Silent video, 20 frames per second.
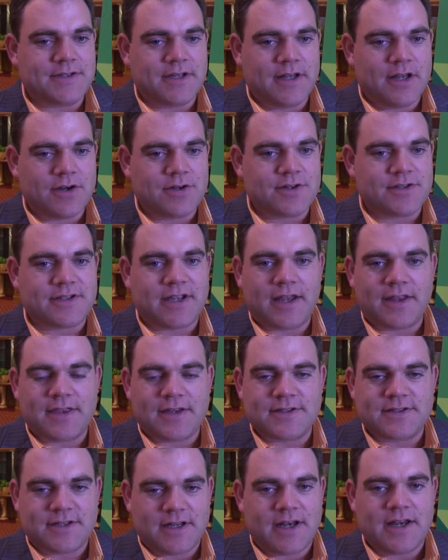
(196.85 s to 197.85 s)
and they're just like,
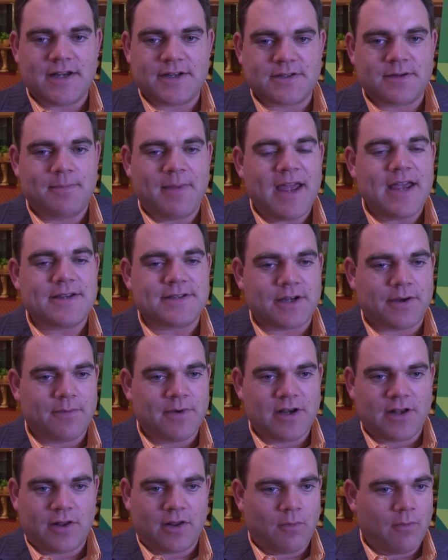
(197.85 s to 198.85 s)
this city is amazing.
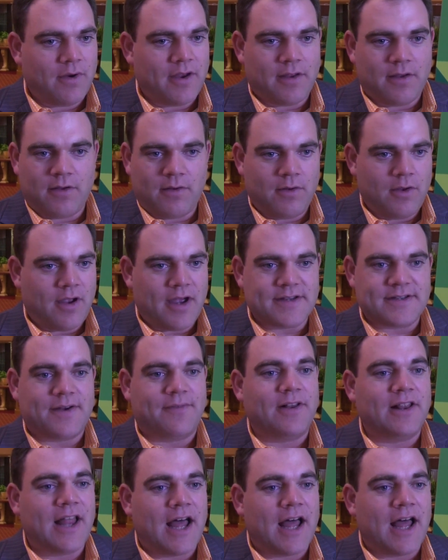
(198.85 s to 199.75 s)
You guys have